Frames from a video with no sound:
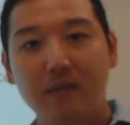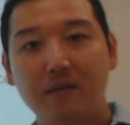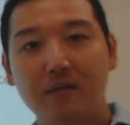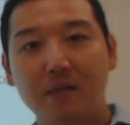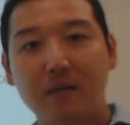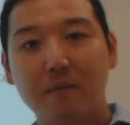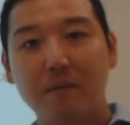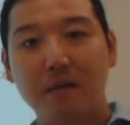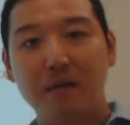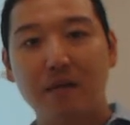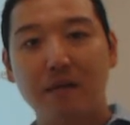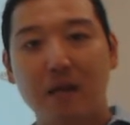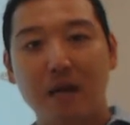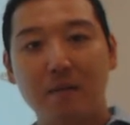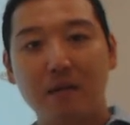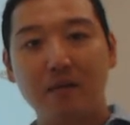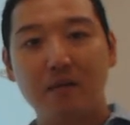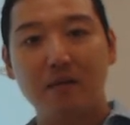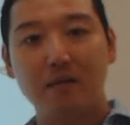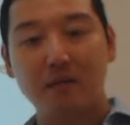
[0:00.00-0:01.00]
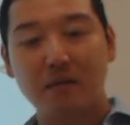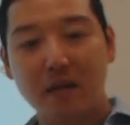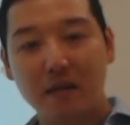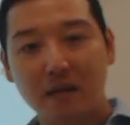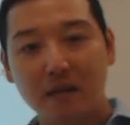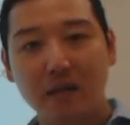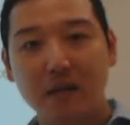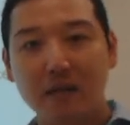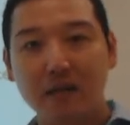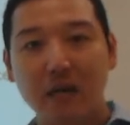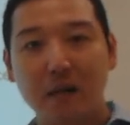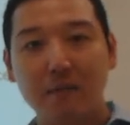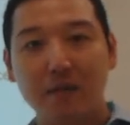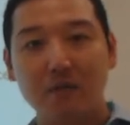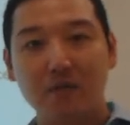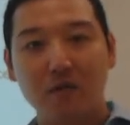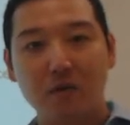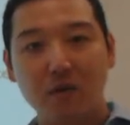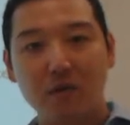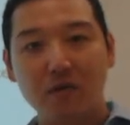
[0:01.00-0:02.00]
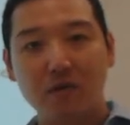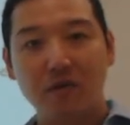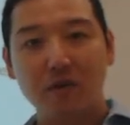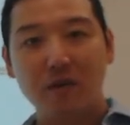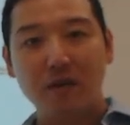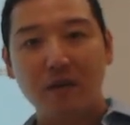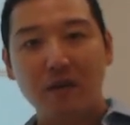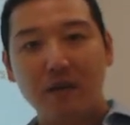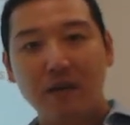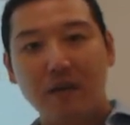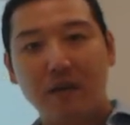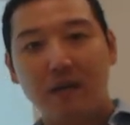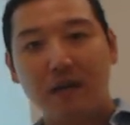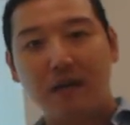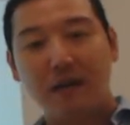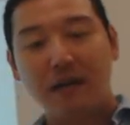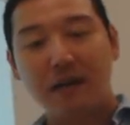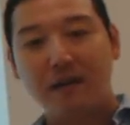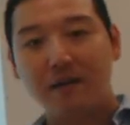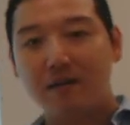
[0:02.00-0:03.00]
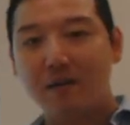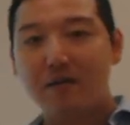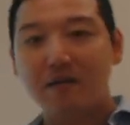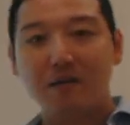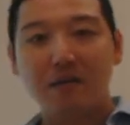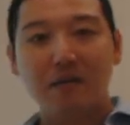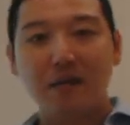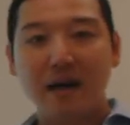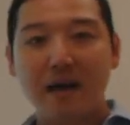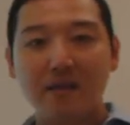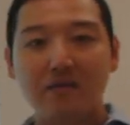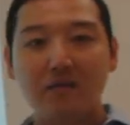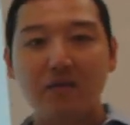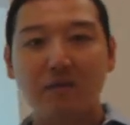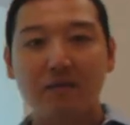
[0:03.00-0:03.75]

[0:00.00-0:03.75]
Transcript: some economics or taken an economics course in another class.